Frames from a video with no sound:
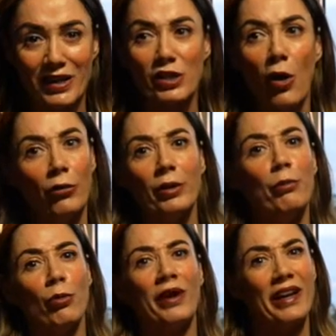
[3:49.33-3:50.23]
It's only
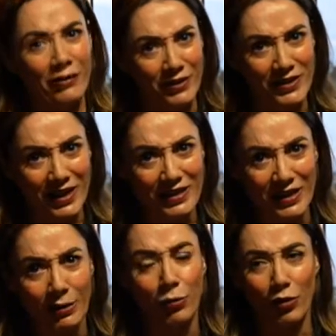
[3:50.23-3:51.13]
more
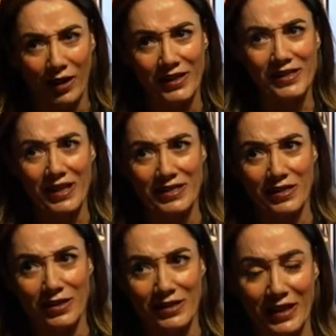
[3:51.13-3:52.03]
irritating and more light
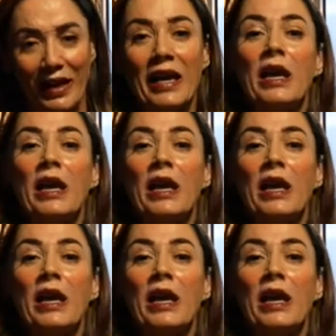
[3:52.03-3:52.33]
sensitizing.